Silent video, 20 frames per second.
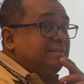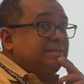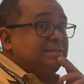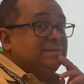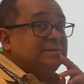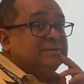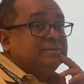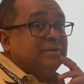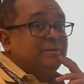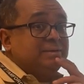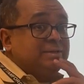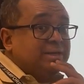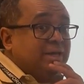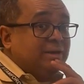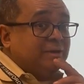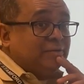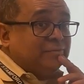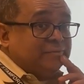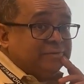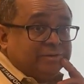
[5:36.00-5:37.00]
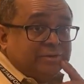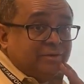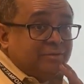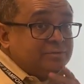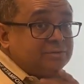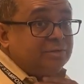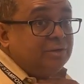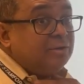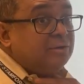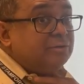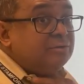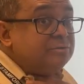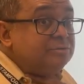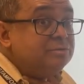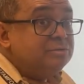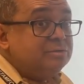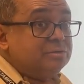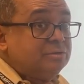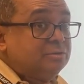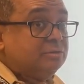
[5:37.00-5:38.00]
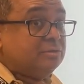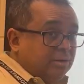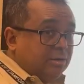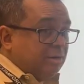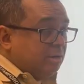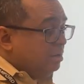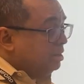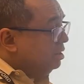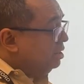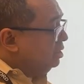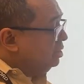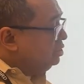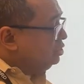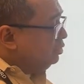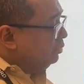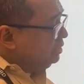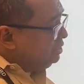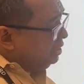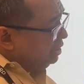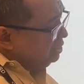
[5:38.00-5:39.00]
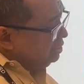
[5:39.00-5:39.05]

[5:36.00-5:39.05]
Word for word: to rotate over those nodes. So we're going to